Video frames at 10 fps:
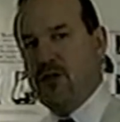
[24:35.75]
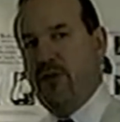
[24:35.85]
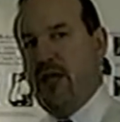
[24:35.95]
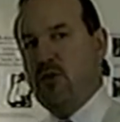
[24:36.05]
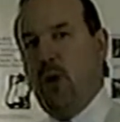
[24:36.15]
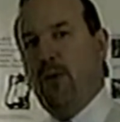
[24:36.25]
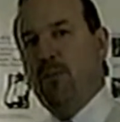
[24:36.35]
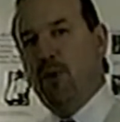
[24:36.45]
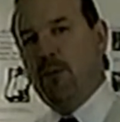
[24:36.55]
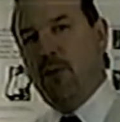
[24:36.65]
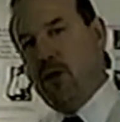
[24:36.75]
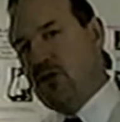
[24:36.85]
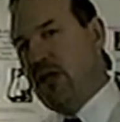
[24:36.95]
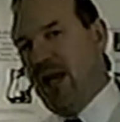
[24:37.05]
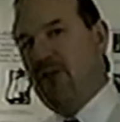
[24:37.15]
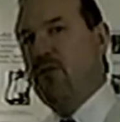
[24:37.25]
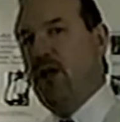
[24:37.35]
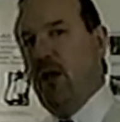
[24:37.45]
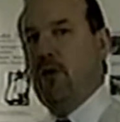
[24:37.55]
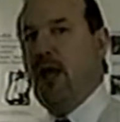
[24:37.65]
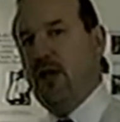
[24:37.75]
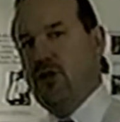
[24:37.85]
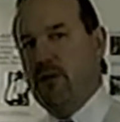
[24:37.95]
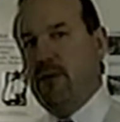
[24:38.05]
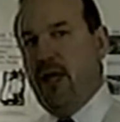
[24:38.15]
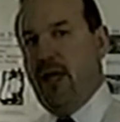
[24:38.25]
So that's why we put a pulse in every location.